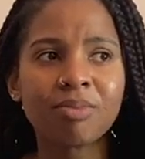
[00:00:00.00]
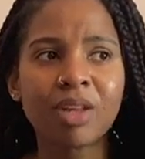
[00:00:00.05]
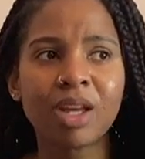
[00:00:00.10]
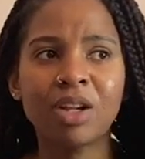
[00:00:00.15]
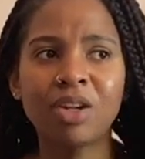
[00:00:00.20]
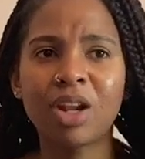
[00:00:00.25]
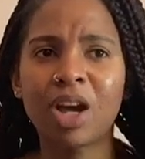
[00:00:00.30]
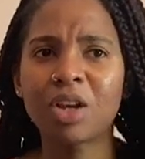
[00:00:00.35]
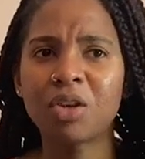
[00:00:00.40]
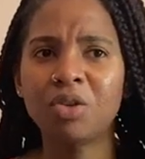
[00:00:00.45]

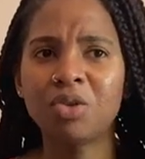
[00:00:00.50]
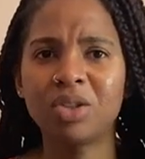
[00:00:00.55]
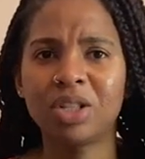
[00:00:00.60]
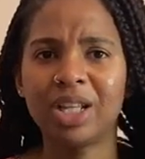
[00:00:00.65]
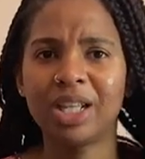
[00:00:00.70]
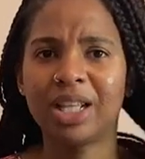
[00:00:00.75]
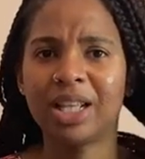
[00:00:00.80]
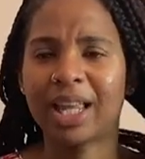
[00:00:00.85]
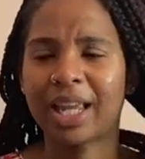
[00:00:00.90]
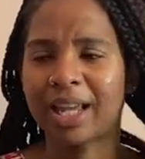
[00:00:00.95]
not
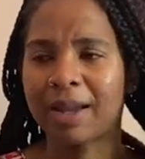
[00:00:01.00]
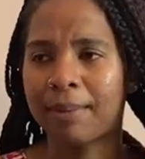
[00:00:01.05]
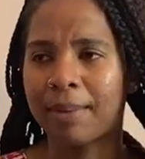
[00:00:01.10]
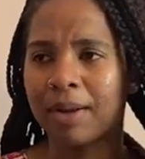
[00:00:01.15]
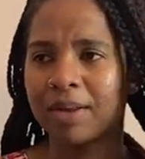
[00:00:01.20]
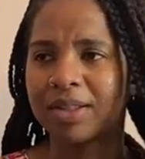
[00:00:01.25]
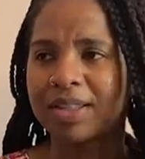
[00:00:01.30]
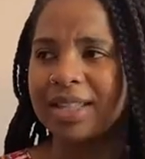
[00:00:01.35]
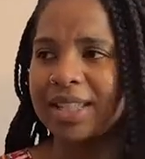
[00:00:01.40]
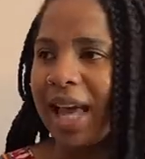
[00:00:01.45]
usually like
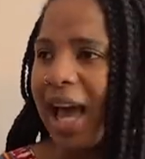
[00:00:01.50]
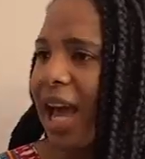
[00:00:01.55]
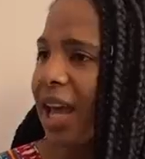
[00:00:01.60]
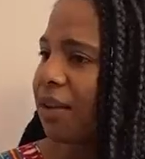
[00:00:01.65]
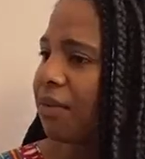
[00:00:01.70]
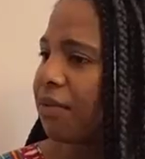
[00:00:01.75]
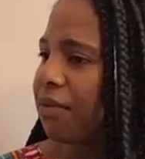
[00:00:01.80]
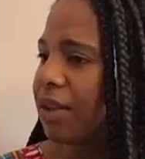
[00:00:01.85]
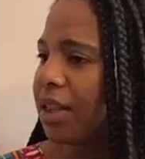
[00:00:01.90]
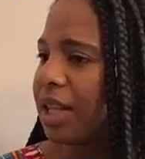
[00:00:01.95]
about
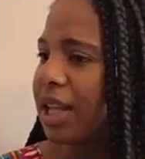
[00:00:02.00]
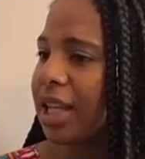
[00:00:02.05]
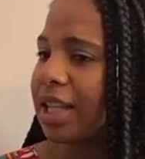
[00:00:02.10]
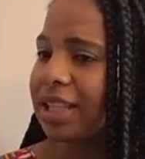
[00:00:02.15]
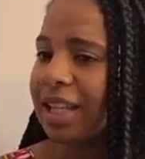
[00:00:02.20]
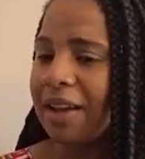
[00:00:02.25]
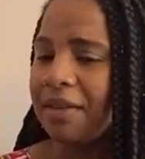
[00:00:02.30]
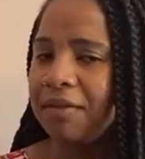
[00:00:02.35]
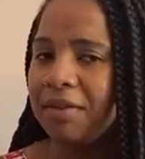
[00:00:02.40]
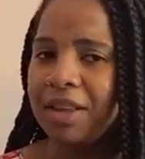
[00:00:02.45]
sad feelings.
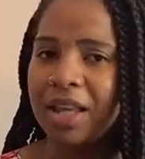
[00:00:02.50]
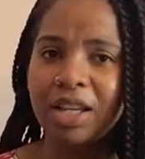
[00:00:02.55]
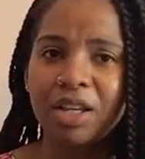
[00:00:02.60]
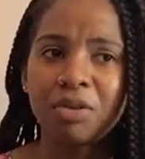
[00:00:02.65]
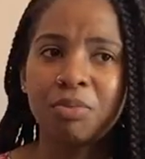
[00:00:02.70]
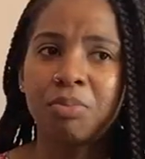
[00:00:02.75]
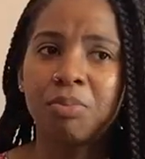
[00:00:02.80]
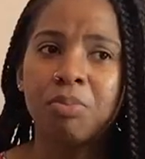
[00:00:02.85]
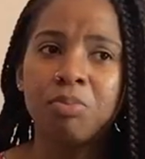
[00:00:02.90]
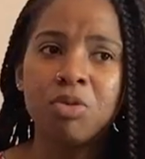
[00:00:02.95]
I feel like
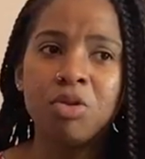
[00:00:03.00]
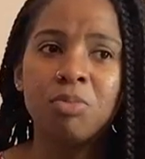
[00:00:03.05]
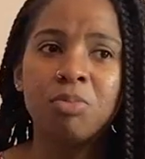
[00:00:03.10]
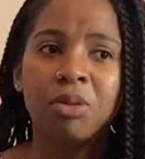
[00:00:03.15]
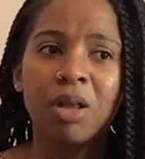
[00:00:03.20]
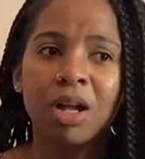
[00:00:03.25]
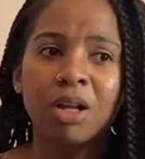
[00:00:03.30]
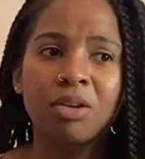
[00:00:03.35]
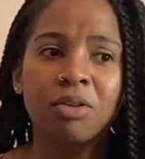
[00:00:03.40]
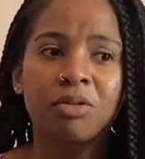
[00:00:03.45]
you
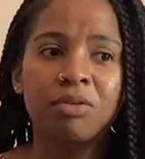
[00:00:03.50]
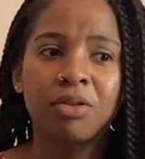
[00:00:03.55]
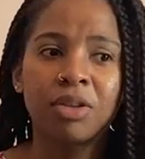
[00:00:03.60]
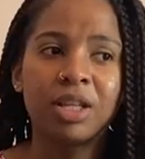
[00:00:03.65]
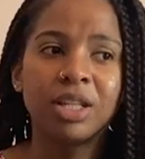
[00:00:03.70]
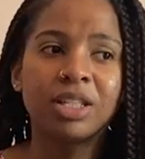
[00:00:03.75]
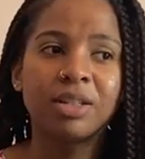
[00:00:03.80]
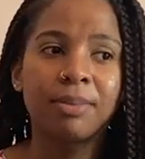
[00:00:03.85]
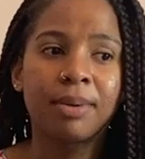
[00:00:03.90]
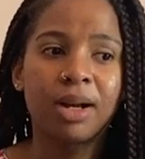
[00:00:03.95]
block your
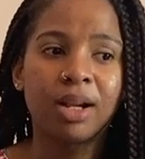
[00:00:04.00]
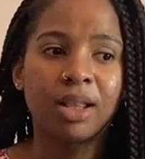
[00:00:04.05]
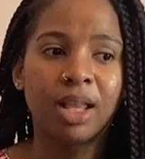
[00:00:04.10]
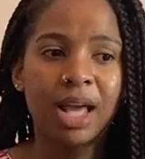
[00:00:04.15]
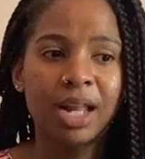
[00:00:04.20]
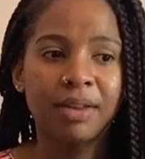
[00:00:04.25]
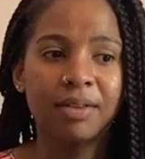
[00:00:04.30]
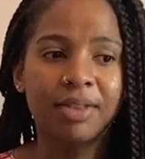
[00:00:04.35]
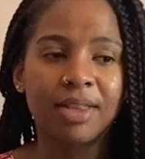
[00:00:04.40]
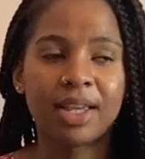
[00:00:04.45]
feelings about a
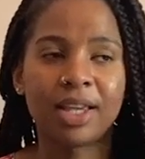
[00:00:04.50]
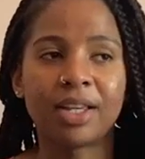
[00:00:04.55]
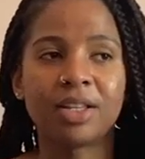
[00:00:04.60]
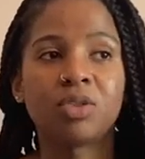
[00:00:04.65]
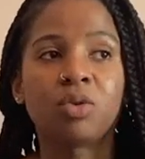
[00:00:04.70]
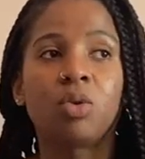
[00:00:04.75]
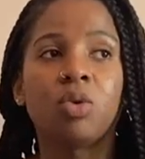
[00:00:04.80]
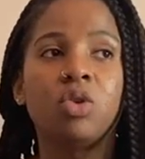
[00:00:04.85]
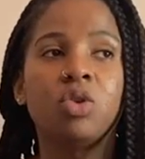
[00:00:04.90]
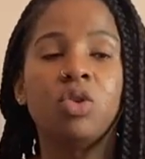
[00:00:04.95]
lot of things,
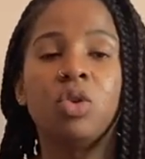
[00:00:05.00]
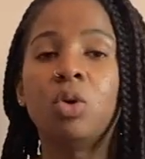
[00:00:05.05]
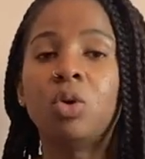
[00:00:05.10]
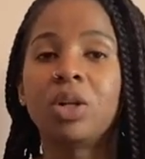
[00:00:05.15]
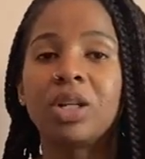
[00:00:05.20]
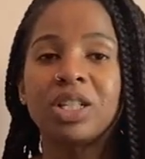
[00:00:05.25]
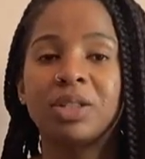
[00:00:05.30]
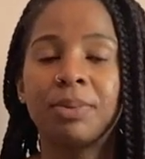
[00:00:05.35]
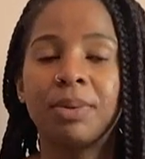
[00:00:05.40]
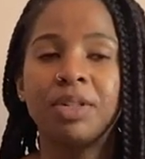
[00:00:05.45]
or you don't
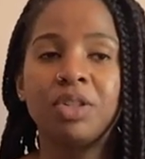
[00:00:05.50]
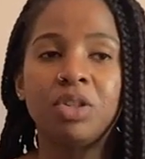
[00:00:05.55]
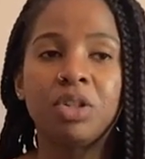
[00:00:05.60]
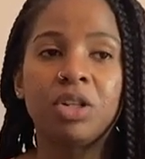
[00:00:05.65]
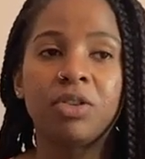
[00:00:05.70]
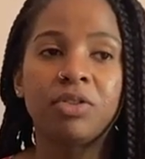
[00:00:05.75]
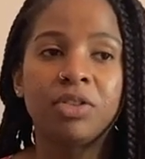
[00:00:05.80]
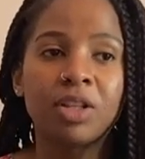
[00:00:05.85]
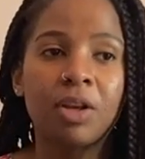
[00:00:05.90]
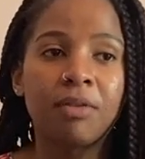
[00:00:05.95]
express
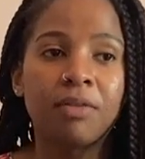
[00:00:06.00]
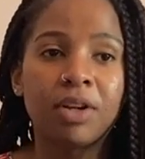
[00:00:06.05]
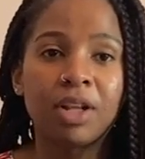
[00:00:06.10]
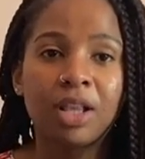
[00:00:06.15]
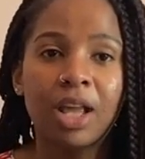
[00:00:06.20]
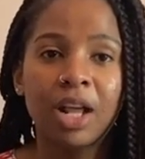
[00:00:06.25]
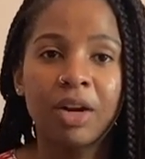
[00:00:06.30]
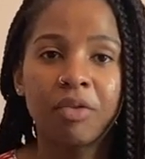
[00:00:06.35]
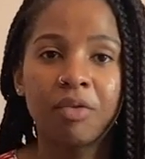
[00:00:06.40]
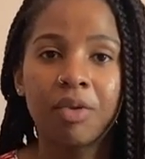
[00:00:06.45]
yourself in a
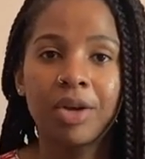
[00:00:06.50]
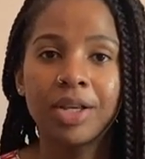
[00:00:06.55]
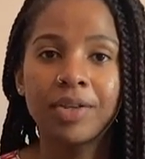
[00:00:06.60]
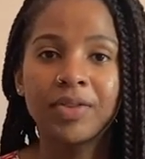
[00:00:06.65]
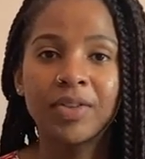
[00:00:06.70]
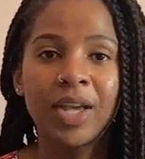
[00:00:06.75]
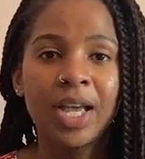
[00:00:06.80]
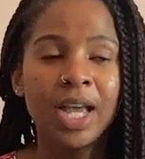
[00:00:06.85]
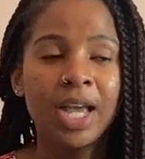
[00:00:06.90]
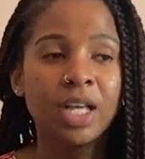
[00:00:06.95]
lot of ways.